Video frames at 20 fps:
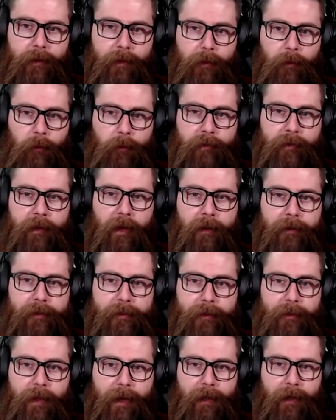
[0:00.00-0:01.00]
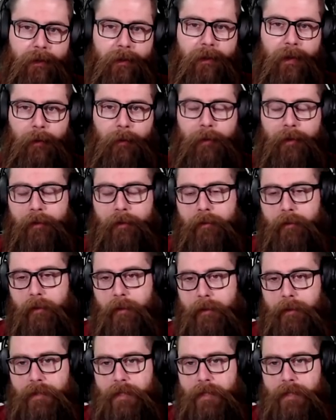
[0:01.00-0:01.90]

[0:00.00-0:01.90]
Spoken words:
we've got Zidane coming on